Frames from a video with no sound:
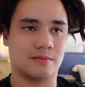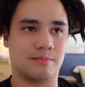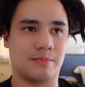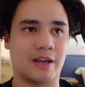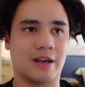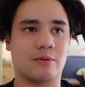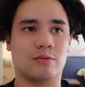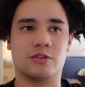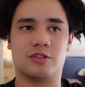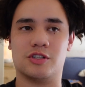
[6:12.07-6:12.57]

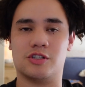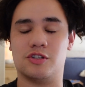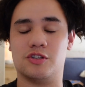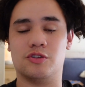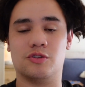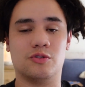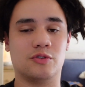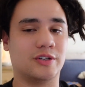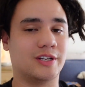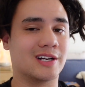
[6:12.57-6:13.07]
be able to
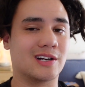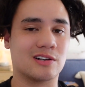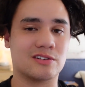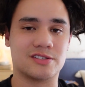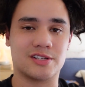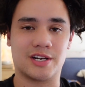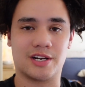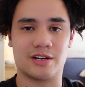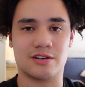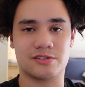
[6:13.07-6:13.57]
do
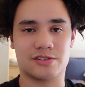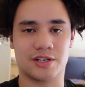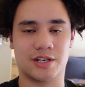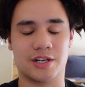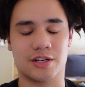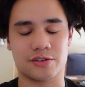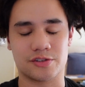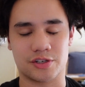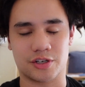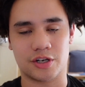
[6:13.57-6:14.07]
years and years and
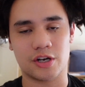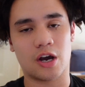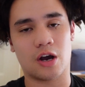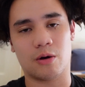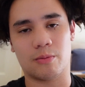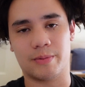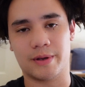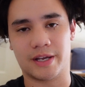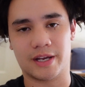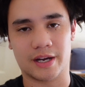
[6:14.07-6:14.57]
years
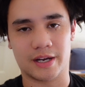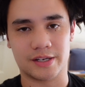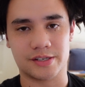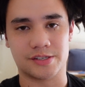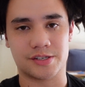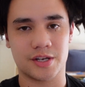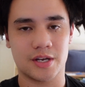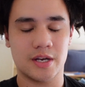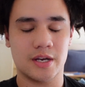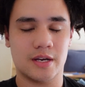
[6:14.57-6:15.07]
ago
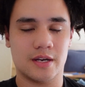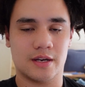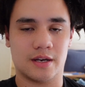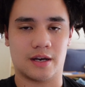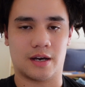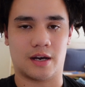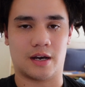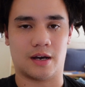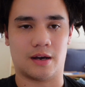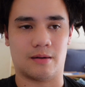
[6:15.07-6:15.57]
because
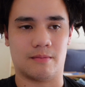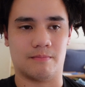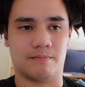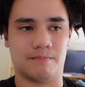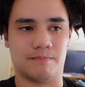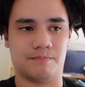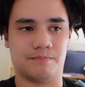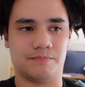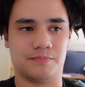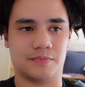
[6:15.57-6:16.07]

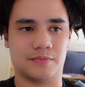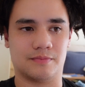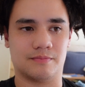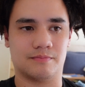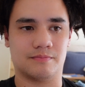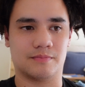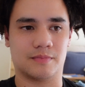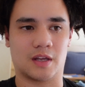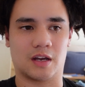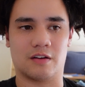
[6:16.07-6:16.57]
um,
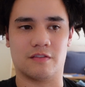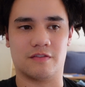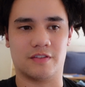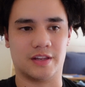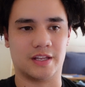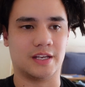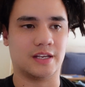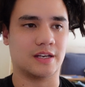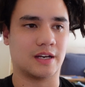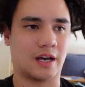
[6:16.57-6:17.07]
of
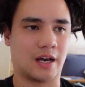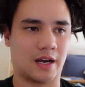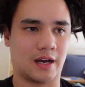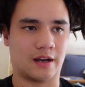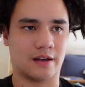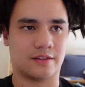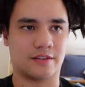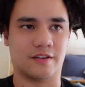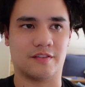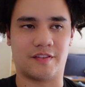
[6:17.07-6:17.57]
the
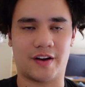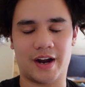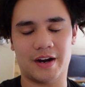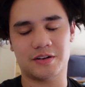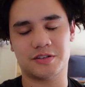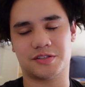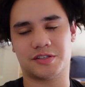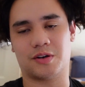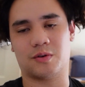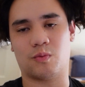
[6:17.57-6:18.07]
uh, the
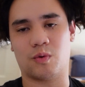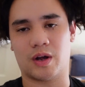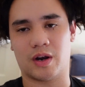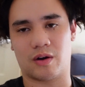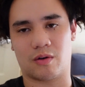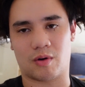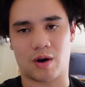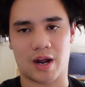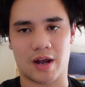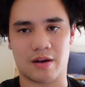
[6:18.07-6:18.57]
virus that went
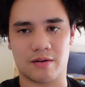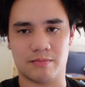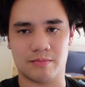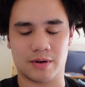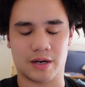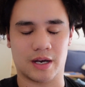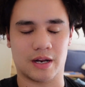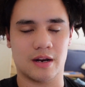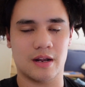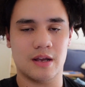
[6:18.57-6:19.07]
around,
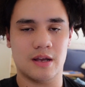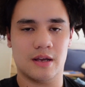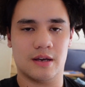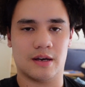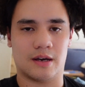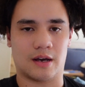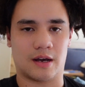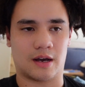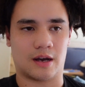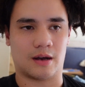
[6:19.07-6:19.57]
but.
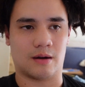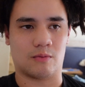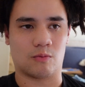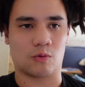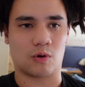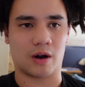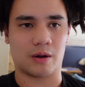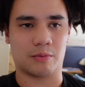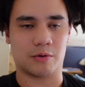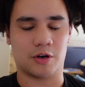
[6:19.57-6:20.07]
Um,
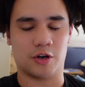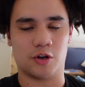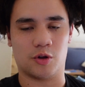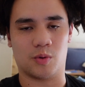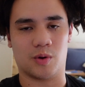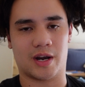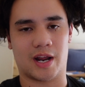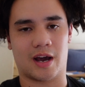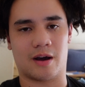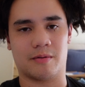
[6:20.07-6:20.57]
we're able to do
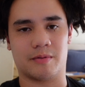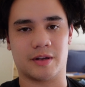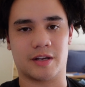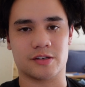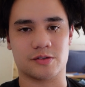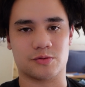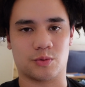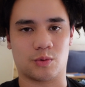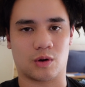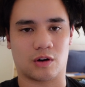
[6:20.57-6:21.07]
it now
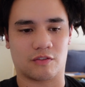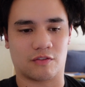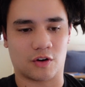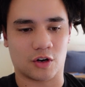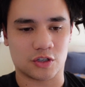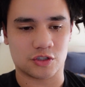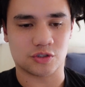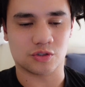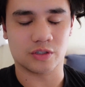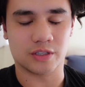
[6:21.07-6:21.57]
because we work
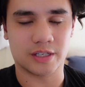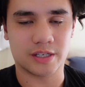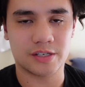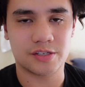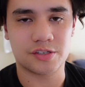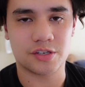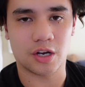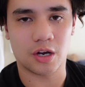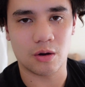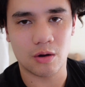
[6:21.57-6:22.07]
virtually.
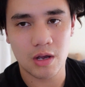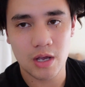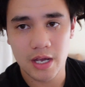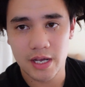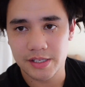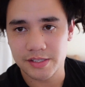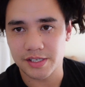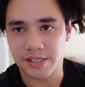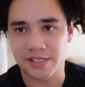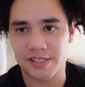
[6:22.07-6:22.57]
So
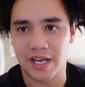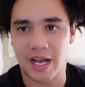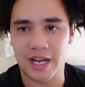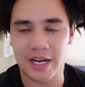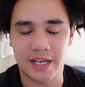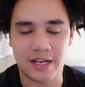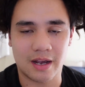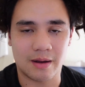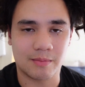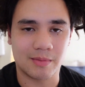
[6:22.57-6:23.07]
it's
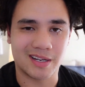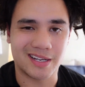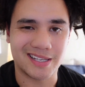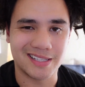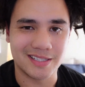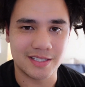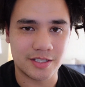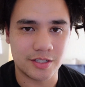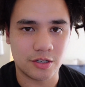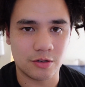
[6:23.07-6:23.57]
exciting. I'm going to
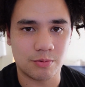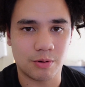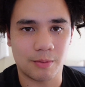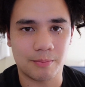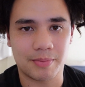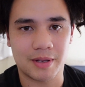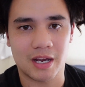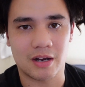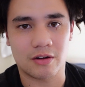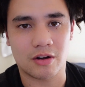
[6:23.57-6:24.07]
continue
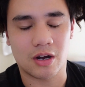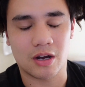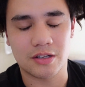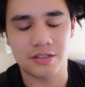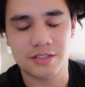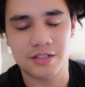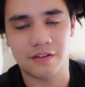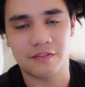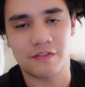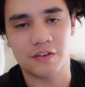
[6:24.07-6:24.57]
pumping out
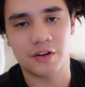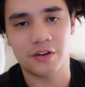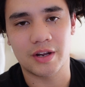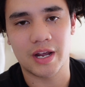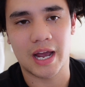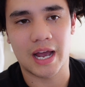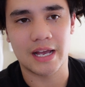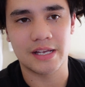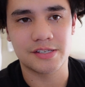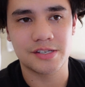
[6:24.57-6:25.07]
content for you
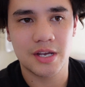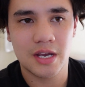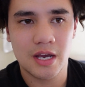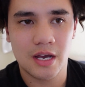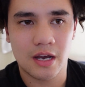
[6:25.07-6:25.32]
guys.